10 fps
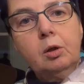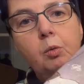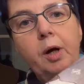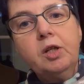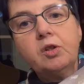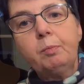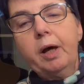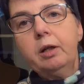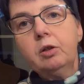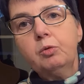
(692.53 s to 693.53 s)

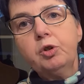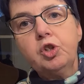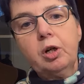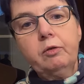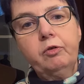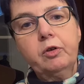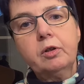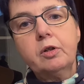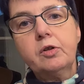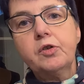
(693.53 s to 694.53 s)
waistband, which I've
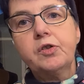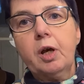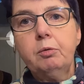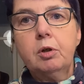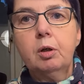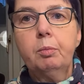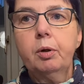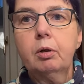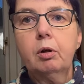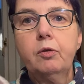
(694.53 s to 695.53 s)
sewn up
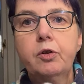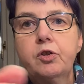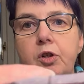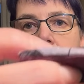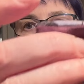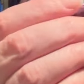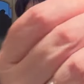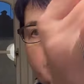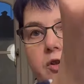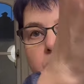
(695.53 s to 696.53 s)
on the two
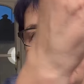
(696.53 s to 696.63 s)
ends, and you'll